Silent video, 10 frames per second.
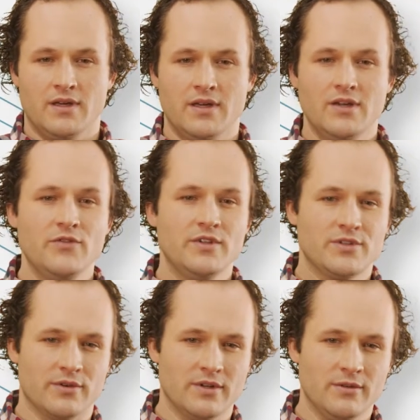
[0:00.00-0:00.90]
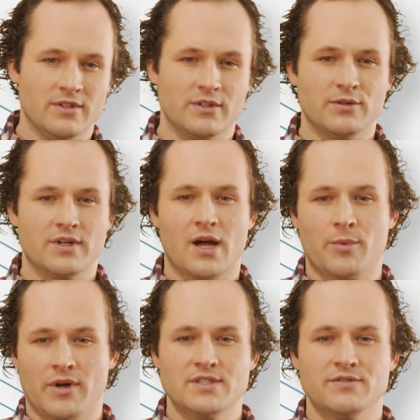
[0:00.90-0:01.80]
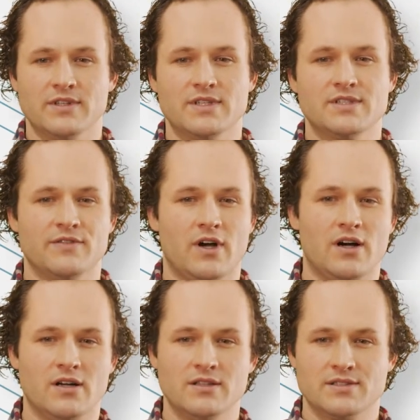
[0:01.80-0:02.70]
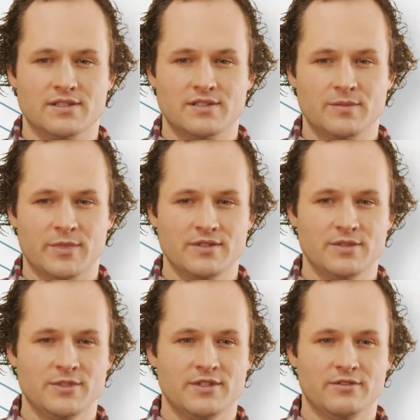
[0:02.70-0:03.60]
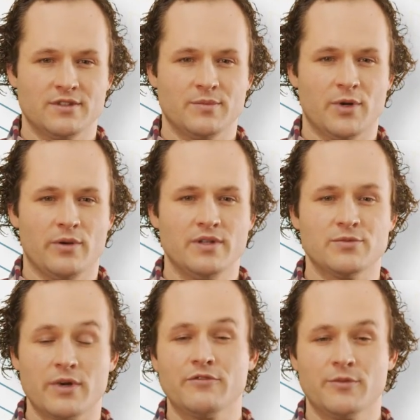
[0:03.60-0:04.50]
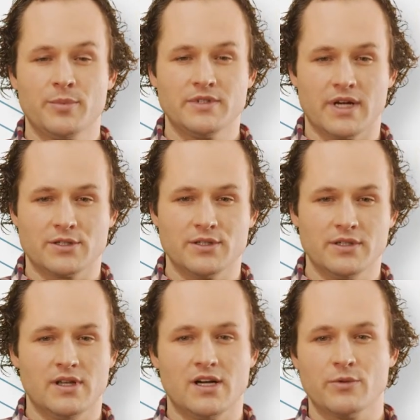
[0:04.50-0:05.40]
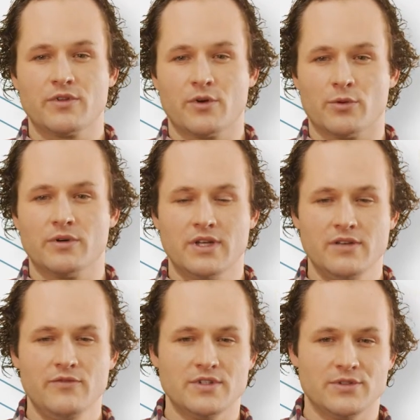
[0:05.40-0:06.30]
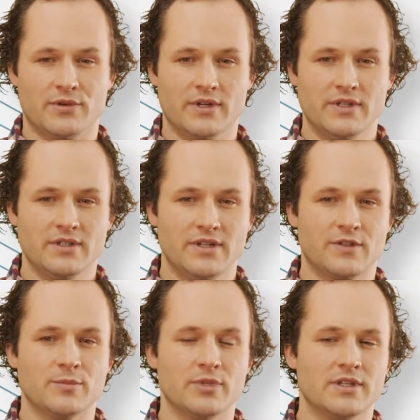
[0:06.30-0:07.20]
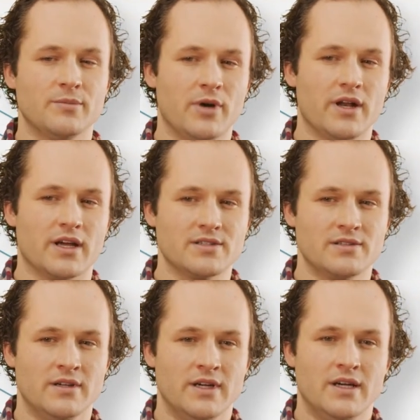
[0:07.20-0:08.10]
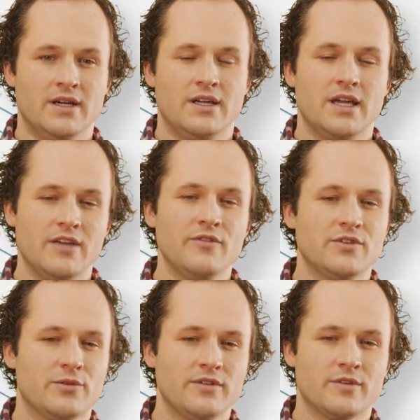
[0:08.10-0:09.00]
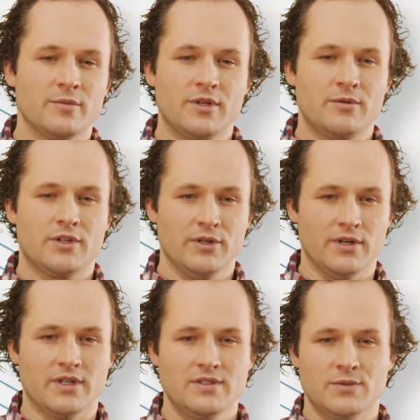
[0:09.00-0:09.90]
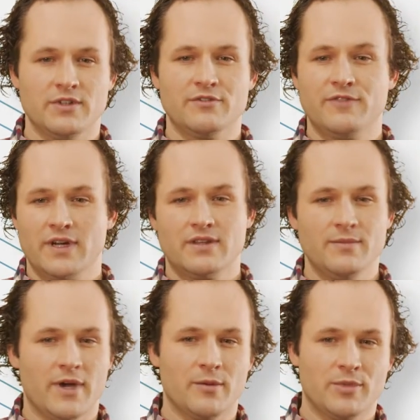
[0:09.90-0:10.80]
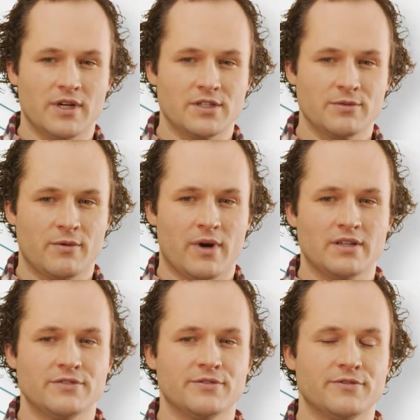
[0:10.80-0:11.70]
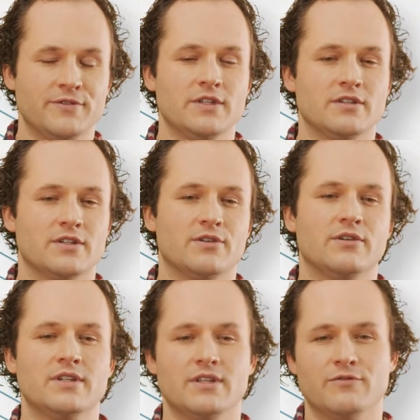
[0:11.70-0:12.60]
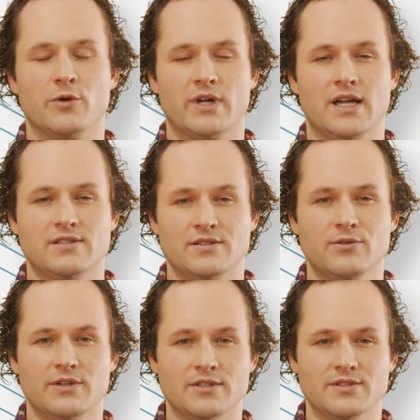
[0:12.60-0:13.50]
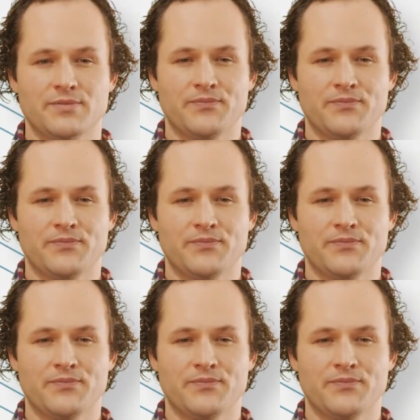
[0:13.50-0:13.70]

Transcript: Inventory will include a comprehensive list of all existing bills of material components ready for production, along with current inventory of completed products. Inventory of completed goods will affect the amount of production required to fulfill current and forecasted orders.